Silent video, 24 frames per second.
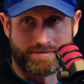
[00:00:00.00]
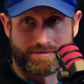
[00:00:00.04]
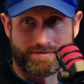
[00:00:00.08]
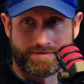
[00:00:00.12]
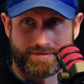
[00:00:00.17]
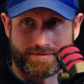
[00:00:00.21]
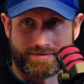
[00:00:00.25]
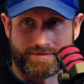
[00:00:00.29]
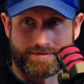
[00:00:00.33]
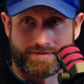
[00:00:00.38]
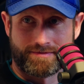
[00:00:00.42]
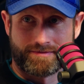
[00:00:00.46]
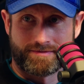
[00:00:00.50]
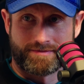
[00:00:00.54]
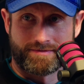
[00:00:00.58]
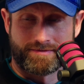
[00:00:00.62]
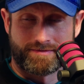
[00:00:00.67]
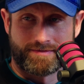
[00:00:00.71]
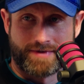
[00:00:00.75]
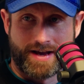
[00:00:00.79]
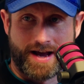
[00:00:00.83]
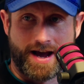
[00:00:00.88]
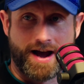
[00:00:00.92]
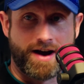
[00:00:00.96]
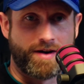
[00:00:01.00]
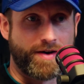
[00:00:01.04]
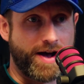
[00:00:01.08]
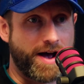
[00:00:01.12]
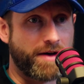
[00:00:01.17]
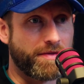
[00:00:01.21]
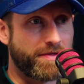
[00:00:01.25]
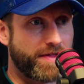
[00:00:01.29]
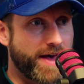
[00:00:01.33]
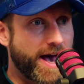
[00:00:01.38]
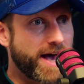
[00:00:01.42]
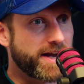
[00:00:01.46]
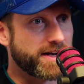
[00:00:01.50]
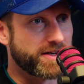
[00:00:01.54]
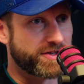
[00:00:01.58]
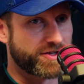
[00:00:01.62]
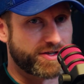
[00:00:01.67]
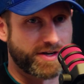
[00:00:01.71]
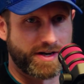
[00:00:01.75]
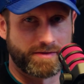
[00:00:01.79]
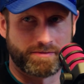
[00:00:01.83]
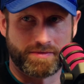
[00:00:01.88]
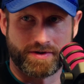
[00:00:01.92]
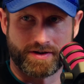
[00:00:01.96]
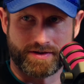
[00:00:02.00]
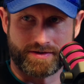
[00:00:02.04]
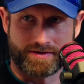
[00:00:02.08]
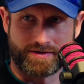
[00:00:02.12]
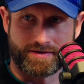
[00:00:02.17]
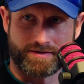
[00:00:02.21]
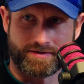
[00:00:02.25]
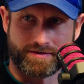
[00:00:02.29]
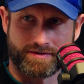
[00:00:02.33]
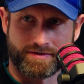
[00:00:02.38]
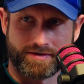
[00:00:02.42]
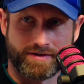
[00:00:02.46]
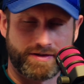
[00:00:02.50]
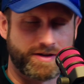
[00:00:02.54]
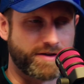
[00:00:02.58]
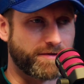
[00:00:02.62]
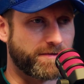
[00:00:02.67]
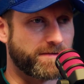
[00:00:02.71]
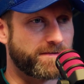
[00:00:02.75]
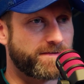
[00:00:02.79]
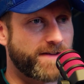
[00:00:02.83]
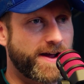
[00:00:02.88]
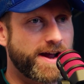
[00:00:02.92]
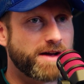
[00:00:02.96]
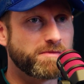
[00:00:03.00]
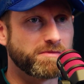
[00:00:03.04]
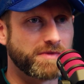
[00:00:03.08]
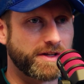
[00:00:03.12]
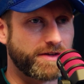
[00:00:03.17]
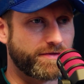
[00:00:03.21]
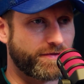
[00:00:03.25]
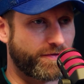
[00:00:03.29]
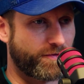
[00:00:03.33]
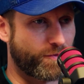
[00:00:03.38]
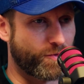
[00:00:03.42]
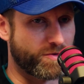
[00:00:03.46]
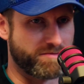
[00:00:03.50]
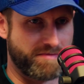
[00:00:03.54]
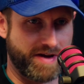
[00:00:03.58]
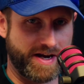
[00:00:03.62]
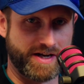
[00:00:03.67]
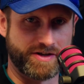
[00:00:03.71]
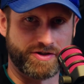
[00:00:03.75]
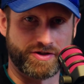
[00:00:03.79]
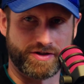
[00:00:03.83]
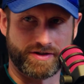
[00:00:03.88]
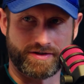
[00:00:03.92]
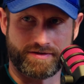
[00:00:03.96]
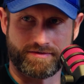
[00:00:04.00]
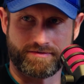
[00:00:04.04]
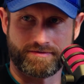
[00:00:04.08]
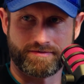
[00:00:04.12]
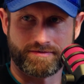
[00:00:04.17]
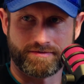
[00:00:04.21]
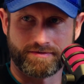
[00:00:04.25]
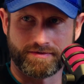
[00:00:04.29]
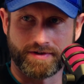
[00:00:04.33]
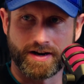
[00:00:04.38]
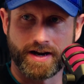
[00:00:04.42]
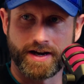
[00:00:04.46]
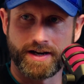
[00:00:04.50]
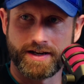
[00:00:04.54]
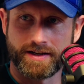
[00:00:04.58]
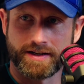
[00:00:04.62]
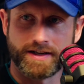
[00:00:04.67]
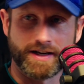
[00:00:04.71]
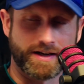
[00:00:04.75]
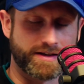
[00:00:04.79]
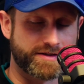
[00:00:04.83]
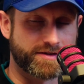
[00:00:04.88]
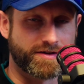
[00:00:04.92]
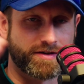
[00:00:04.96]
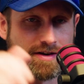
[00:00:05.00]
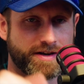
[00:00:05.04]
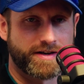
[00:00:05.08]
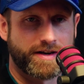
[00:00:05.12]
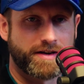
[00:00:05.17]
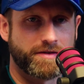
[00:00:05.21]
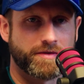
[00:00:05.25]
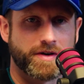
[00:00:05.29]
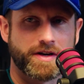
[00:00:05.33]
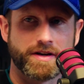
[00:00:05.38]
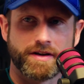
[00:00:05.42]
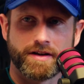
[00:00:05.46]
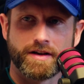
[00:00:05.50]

yeah. Being, how how that has shaped us. I Your mean, family formation, right? Yeah, sorry, it's, it's